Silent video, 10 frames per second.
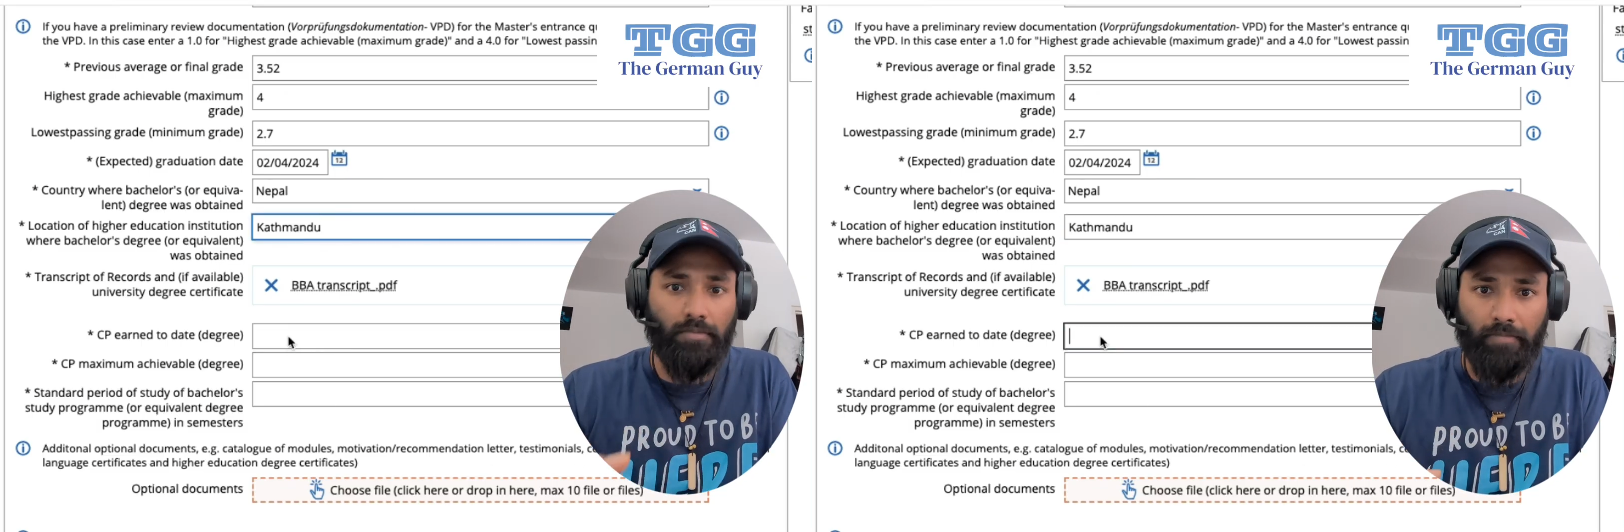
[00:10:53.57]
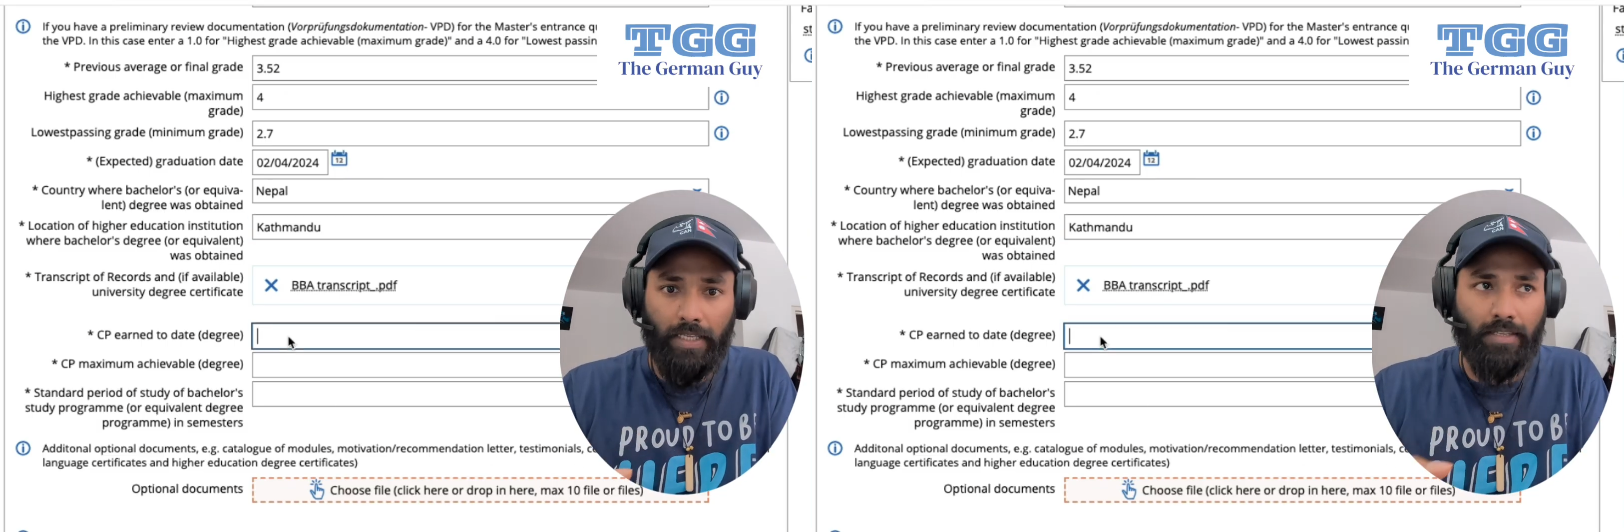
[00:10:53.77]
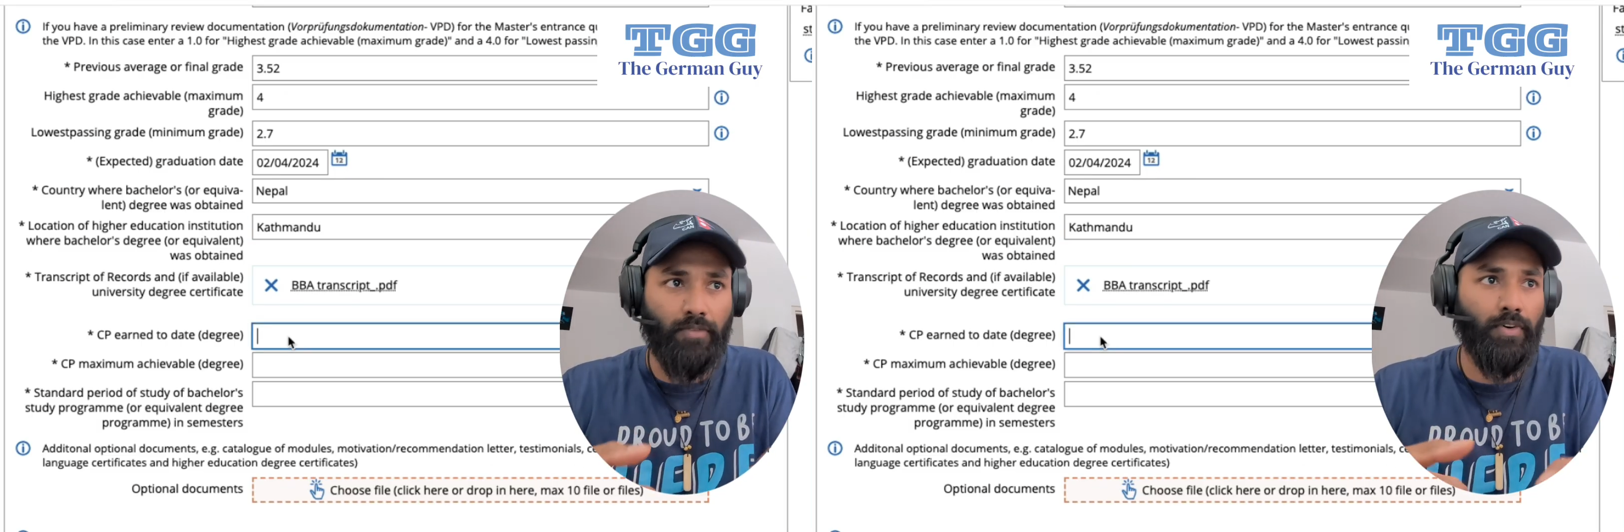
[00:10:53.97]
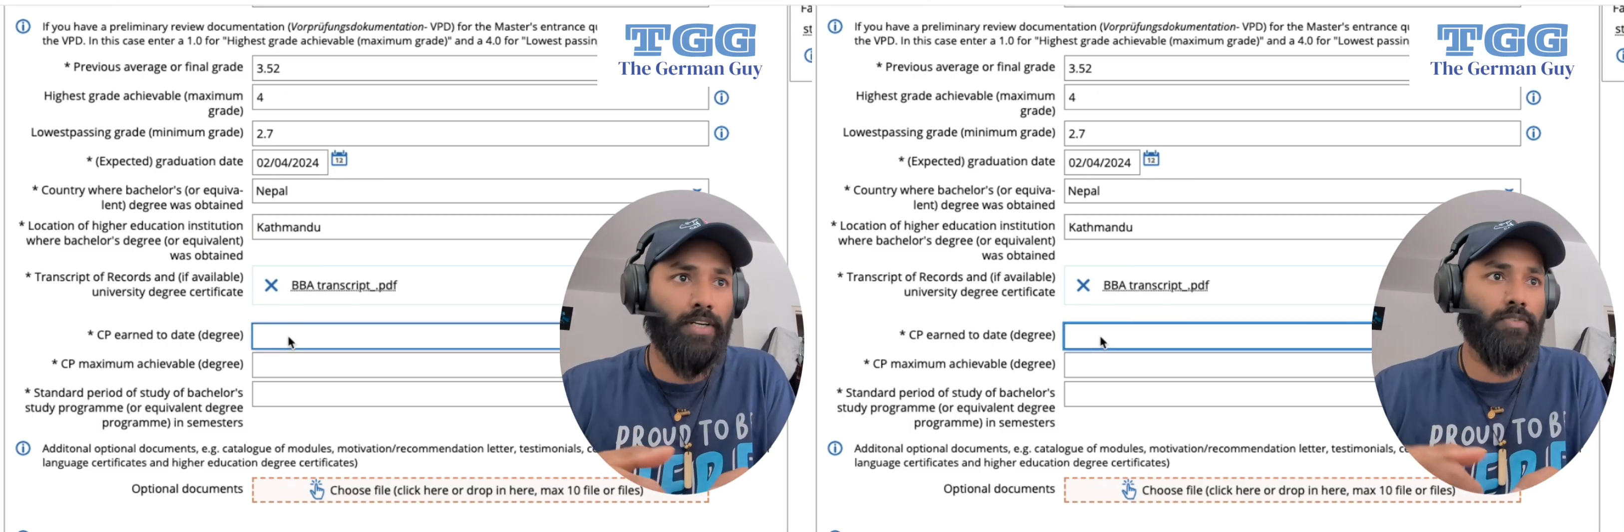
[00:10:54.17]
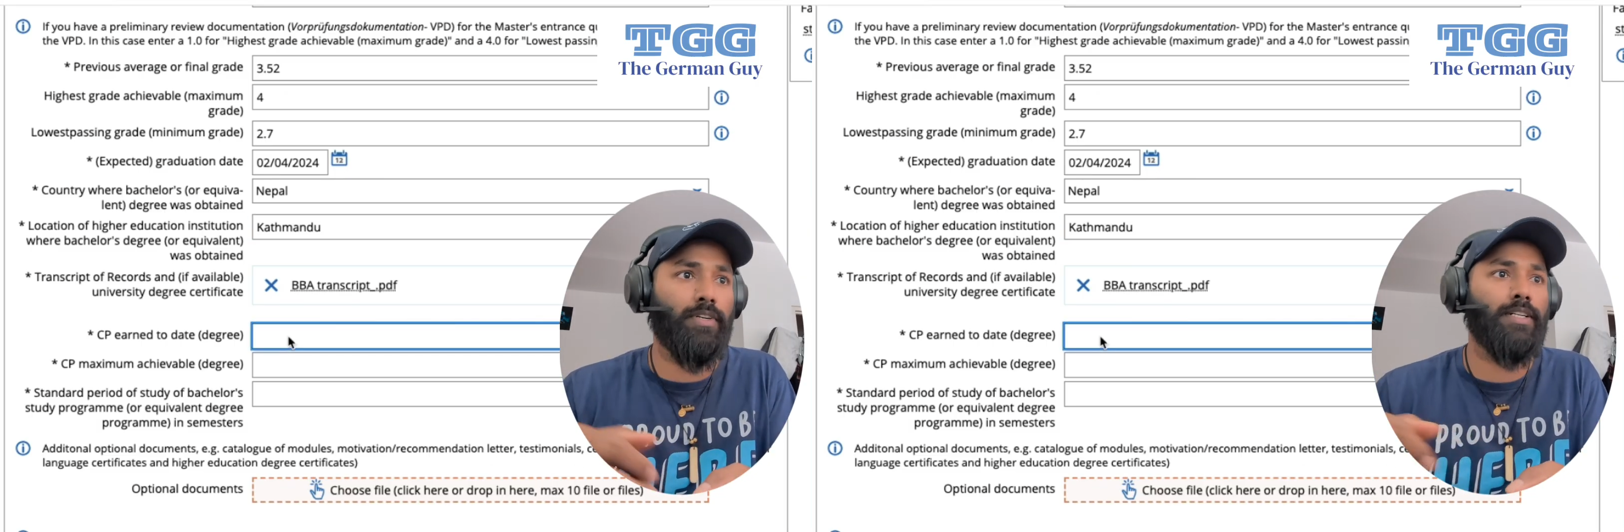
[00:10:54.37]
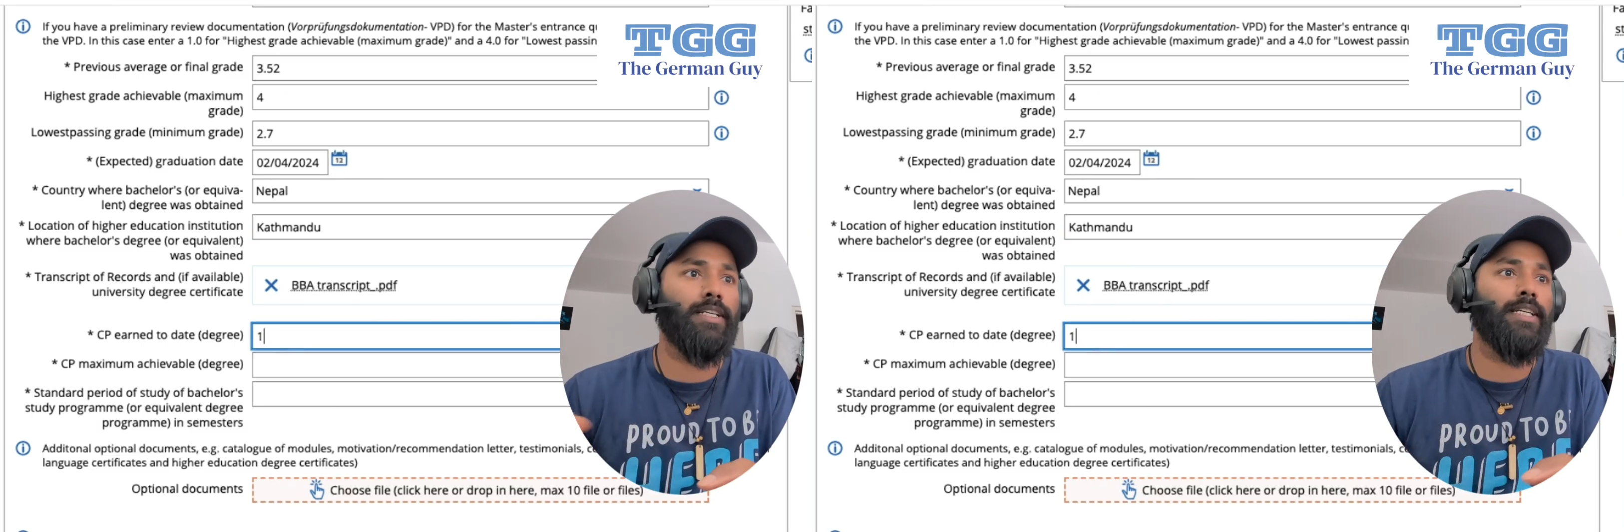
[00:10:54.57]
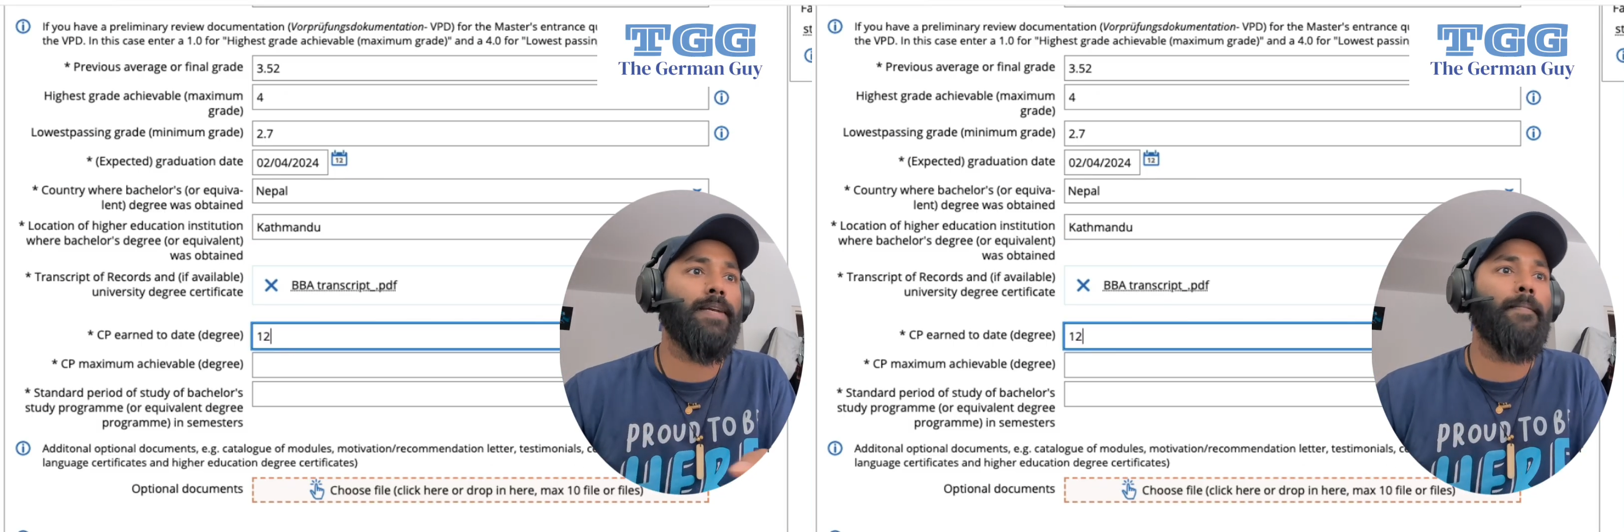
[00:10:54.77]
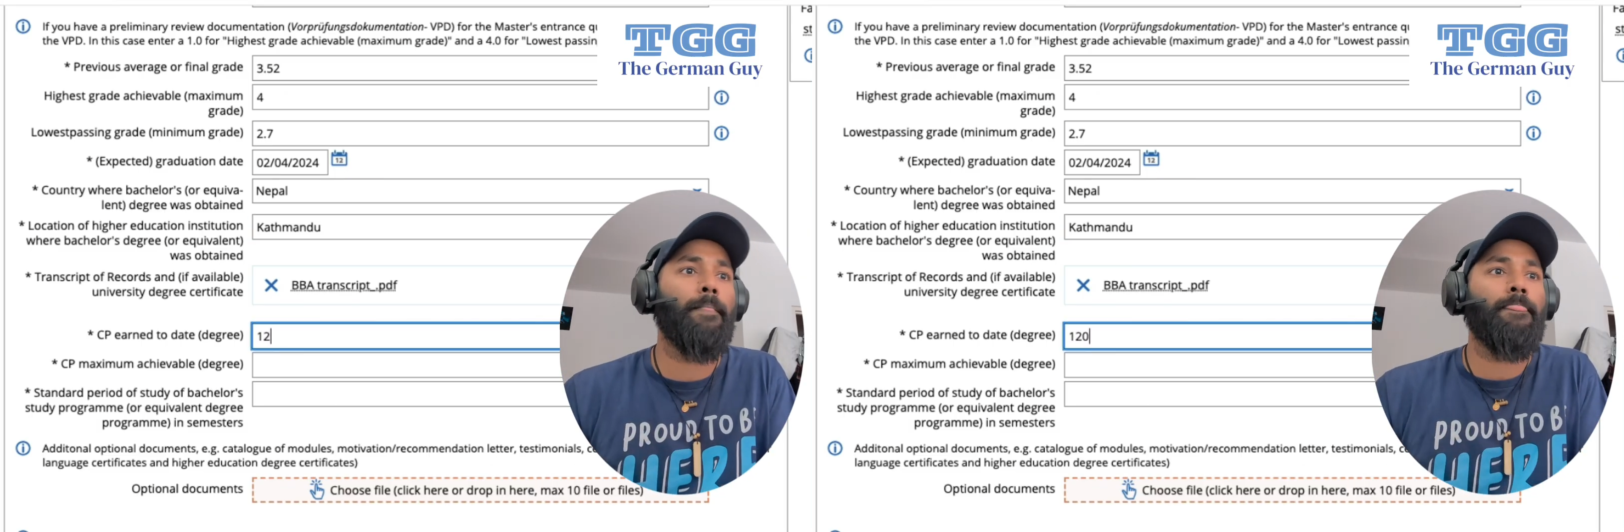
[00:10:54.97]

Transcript: mention 120,